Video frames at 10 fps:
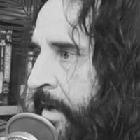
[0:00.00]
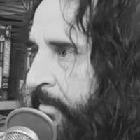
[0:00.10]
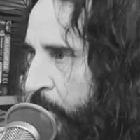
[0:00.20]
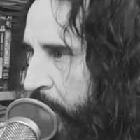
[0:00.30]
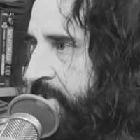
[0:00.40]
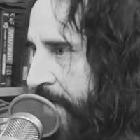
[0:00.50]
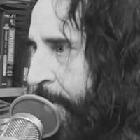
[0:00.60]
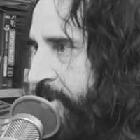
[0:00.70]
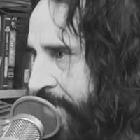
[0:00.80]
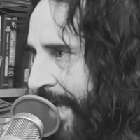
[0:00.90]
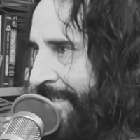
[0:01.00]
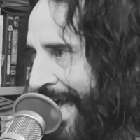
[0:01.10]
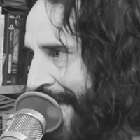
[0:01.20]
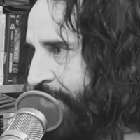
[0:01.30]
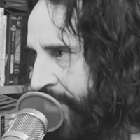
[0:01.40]
but we're going to talk about Gen X
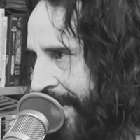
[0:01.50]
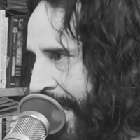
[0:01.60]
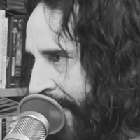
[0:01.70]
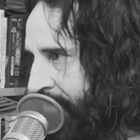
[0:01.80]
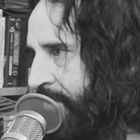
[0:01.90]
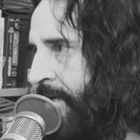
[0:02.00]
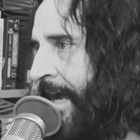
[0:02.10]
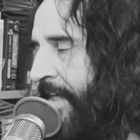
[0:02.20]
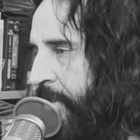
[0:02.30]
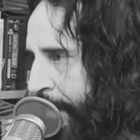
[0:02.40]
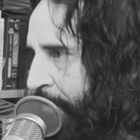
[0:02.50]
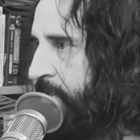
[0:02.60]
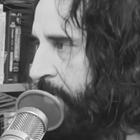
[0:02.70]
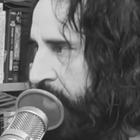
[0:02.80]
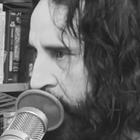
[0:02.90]
as Gen X, mm-hmm, and then maybe
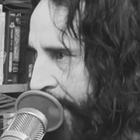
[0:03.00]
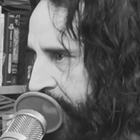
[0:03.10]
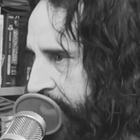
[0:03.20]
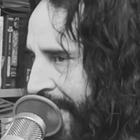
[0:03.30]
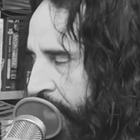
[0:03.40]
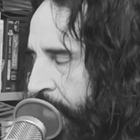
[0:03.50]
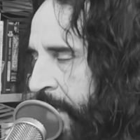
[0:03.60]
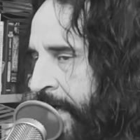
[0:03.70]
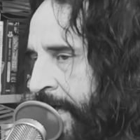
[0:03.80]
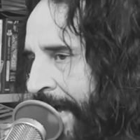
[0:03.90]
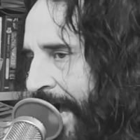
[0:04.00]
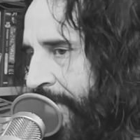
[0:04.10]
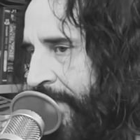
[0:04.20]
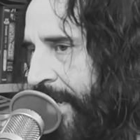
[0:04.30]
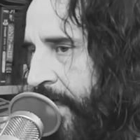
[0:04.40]
some of the nomad shadow. And
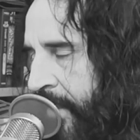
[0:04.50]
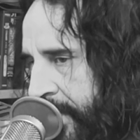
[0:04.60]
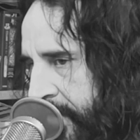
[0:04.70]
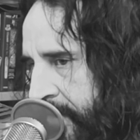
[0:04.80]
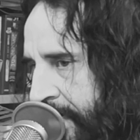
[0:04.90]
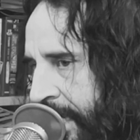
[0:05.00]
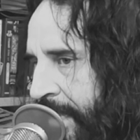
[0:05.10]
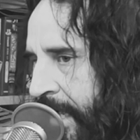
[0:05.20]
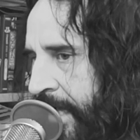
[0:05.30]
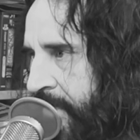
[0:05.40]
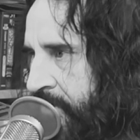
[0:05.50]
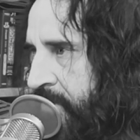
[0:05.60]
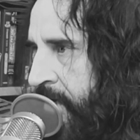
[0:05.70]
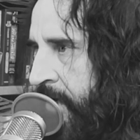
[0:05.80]
then the, the, the second thing is,